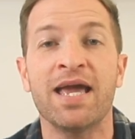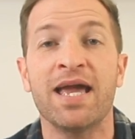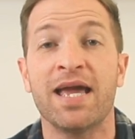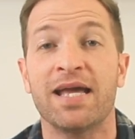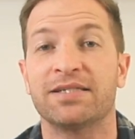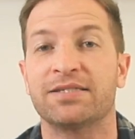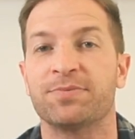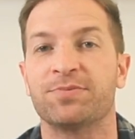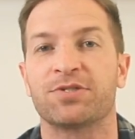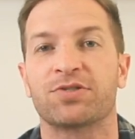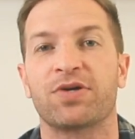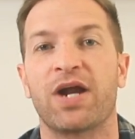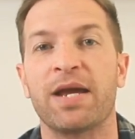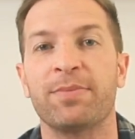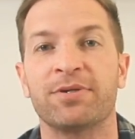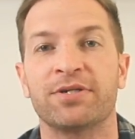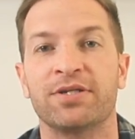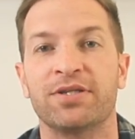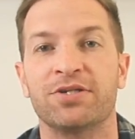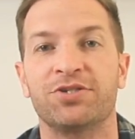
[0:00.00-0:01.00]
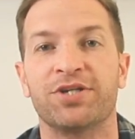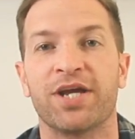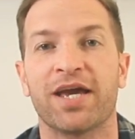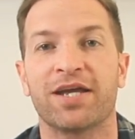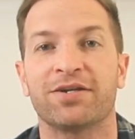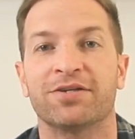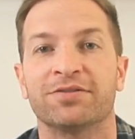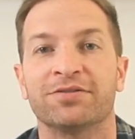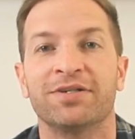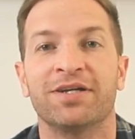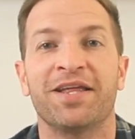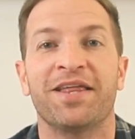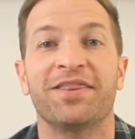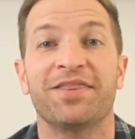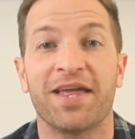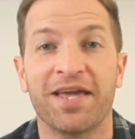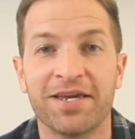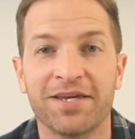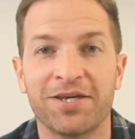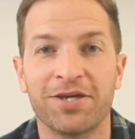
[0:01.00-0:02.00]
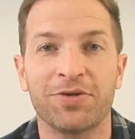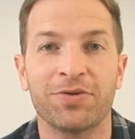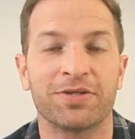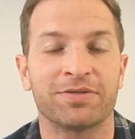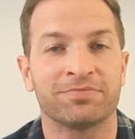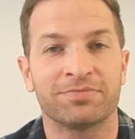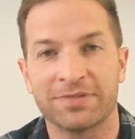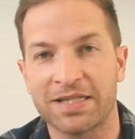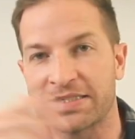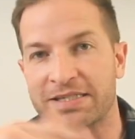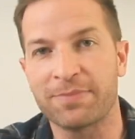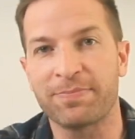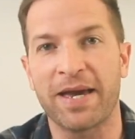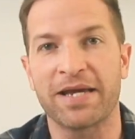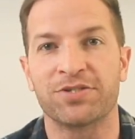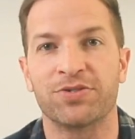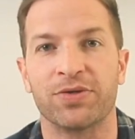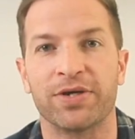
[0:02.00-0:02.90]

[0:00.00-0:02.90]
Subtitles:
and subscribing to the channel. Thank you, and let's get back to